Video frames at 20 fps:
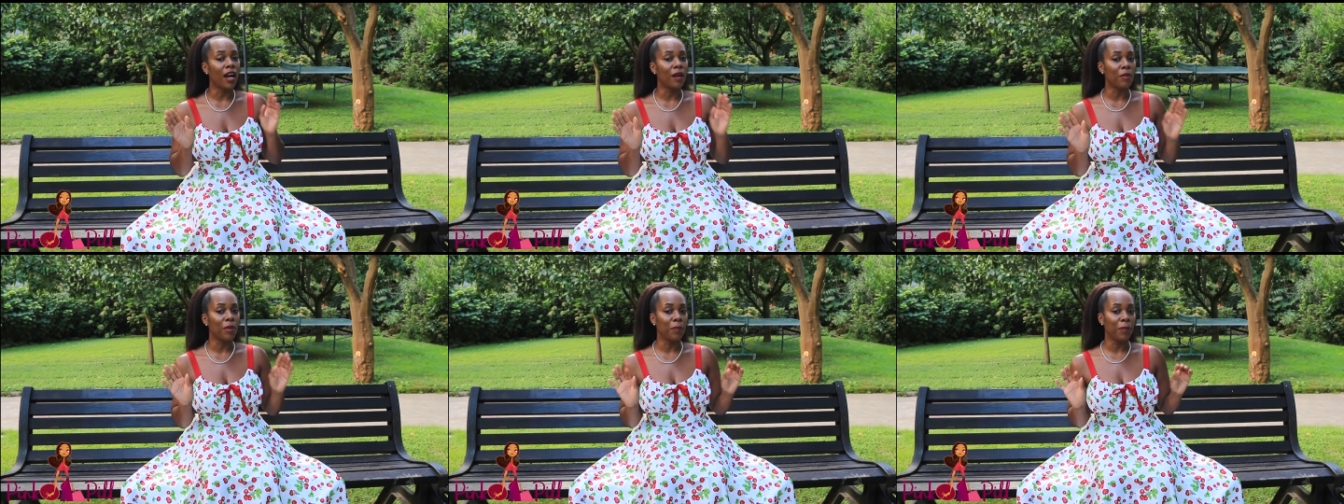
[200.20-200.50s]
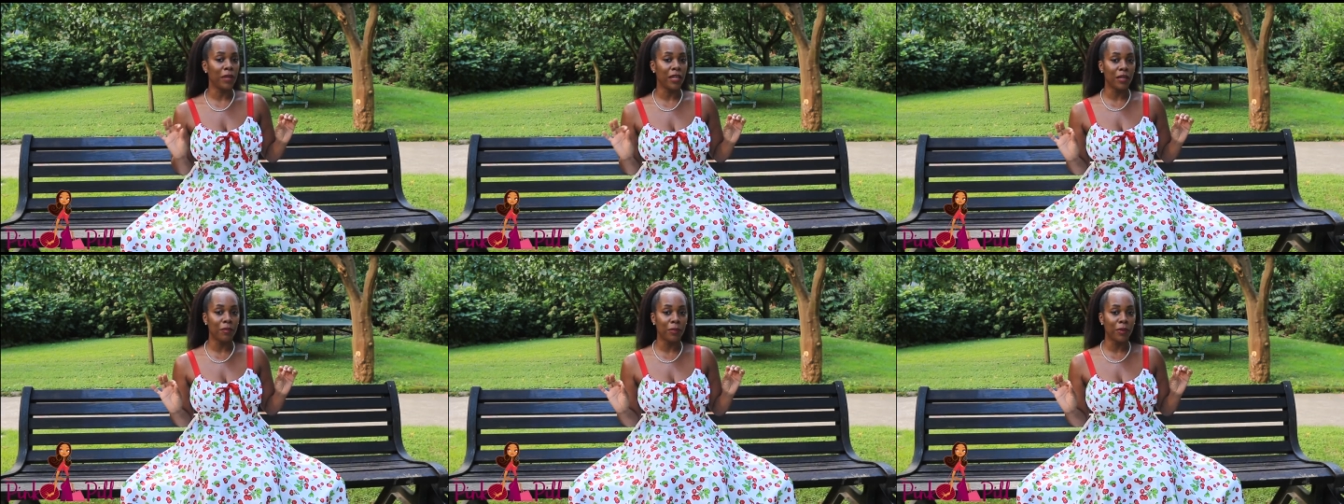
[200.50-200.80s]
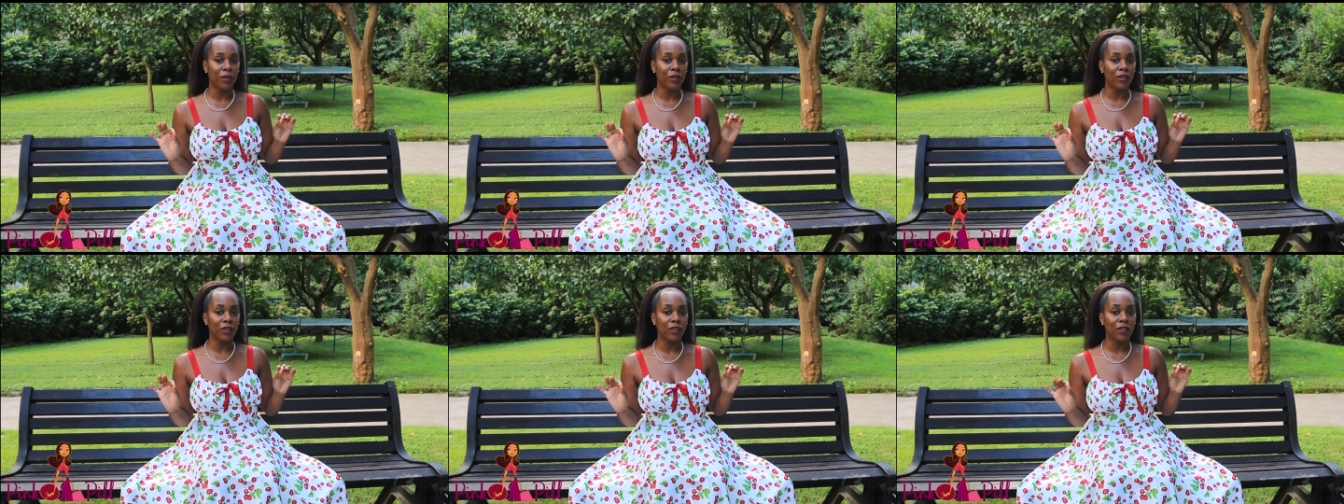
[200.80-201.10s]
I'm a pink
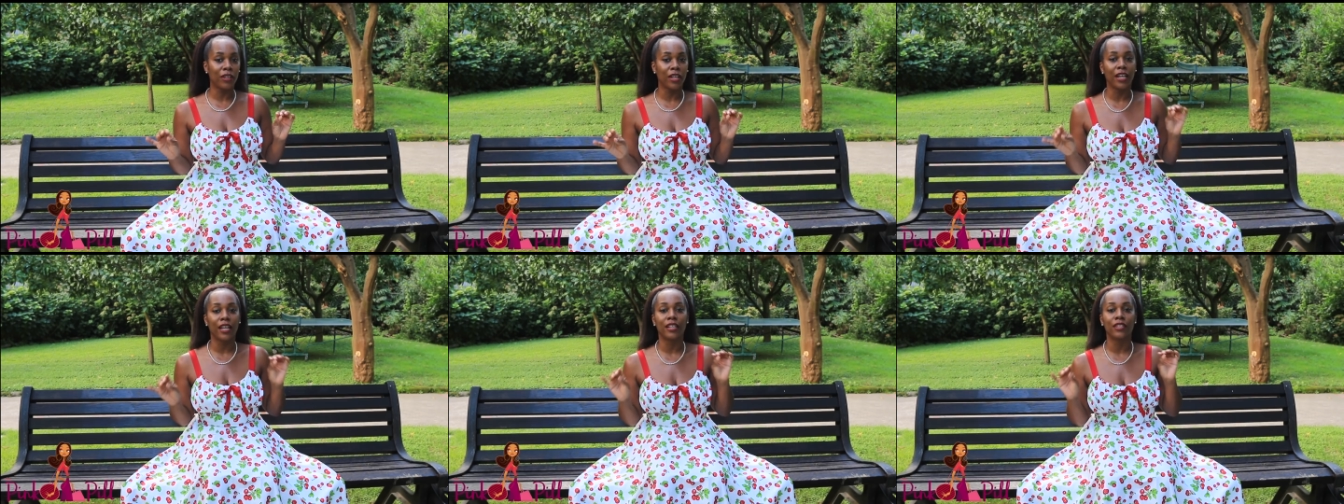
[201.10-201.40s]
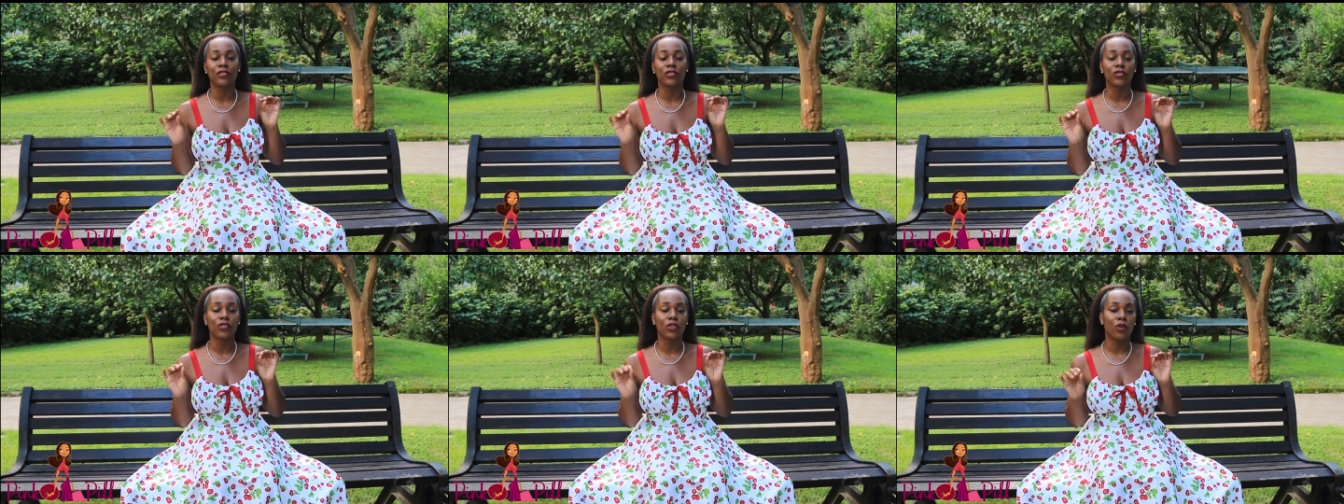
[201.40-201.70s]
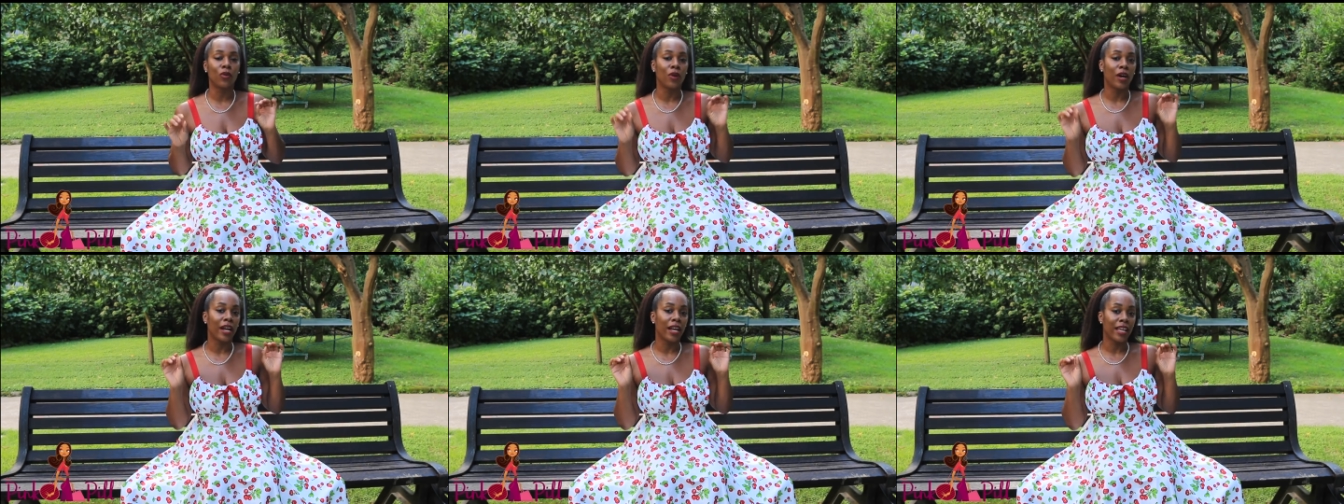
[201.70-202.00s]
pillar, and
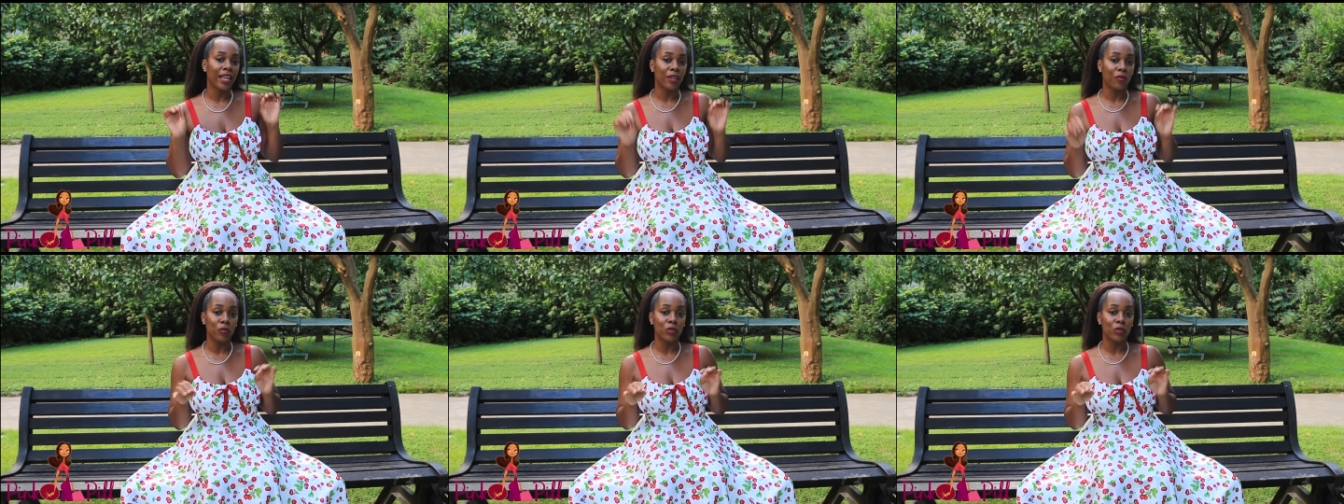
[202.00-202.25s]
so I